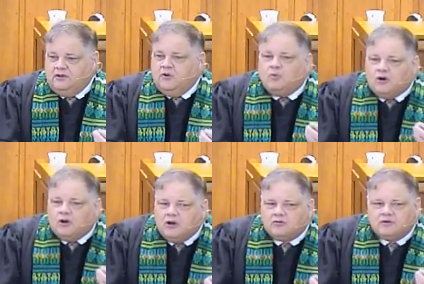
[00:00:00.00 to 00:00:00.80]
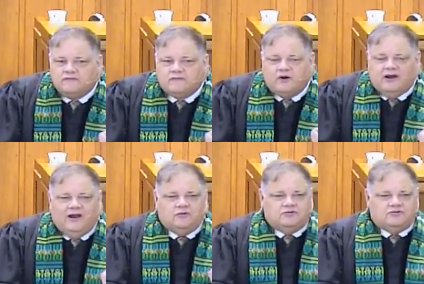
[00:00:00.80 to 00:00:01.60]
We're hungry for
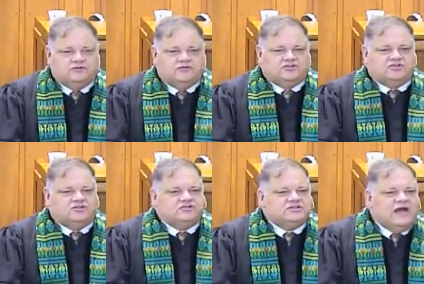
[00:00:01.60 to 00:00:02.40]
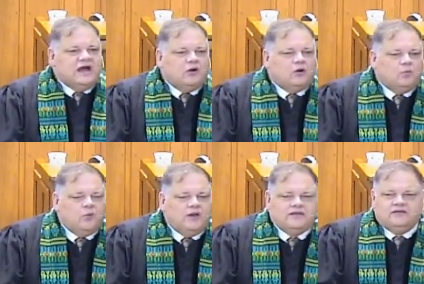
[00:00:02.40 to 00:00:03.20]
our traditions, our
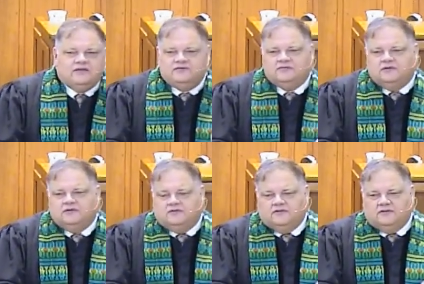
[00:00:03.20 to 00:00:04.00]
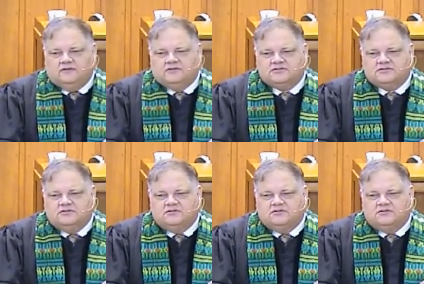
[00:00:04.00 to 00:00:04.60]
way of doing things.